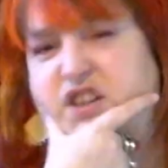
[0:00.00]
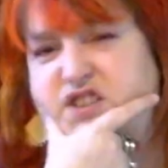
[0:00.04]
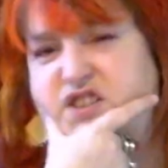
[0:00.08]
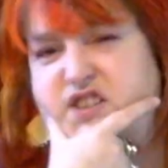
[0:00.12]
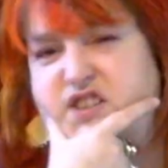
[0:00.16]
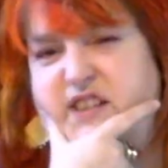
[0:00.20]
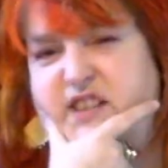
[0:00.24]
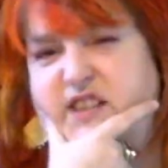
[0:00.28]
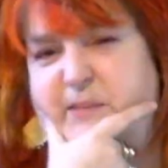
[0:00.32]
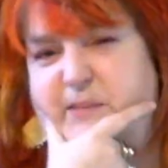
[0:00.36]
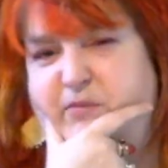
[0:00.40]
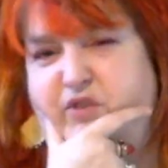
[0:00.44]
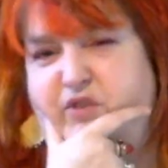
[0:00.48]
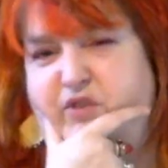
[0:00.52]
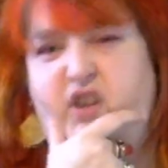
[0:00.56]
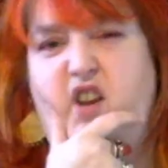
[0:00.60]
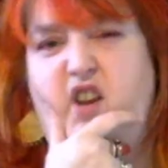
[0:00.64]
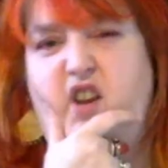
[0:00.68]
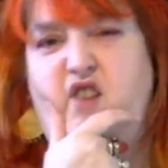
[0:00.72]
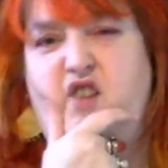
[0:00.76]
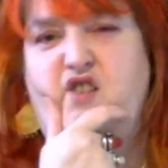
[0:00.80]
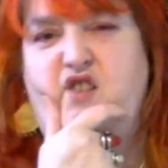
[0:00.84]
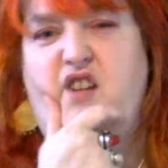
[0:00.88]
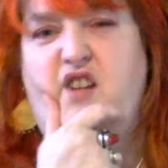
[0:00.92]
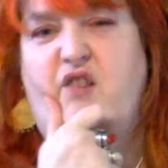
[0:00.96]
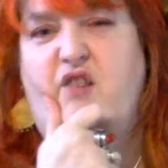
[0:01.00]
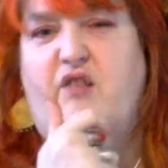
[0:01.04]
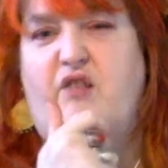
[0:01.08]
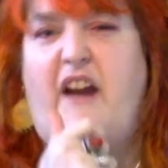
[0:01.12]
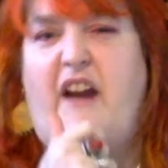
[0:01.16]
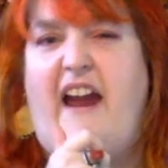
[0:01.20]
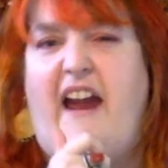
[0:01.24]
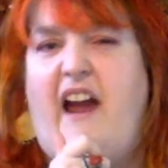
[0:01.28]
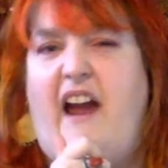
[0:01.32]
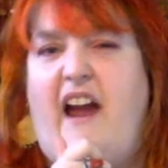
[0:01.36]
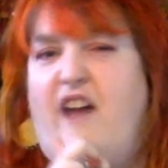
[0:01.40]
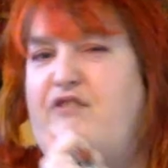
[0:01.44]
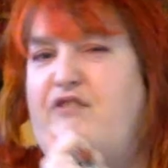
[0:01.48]
sleep for another year and a
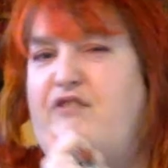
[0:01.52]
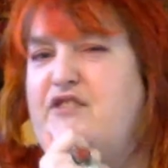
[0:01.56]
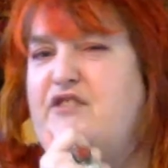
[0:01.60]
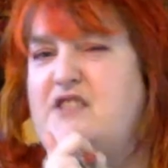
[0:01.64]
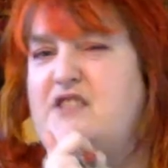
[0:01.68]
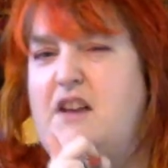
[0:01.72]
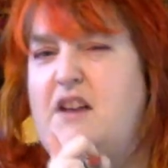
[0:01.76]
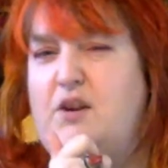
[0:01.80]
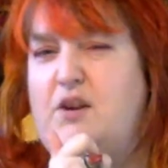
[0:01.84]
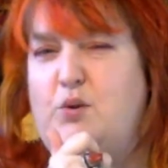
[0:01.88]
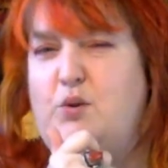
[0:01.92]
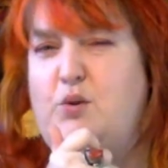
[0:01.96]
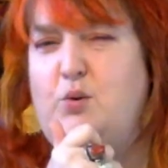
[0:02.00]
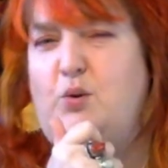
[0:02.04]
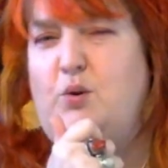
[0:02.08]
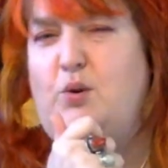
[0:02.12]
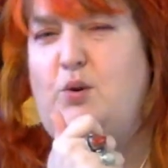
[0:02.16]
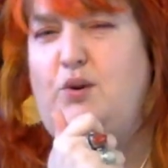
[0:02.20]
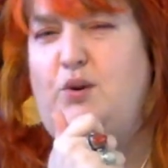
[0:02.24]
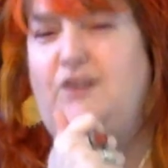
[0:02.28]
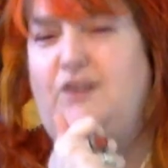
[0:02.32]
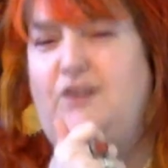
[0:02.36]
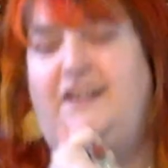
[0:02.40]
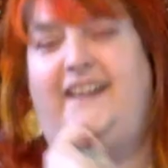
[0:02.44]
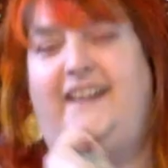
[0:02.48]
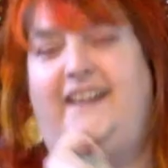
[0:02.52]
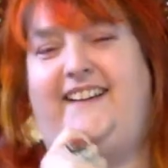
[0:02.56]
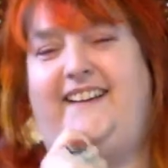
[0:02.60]
half. Is that cool?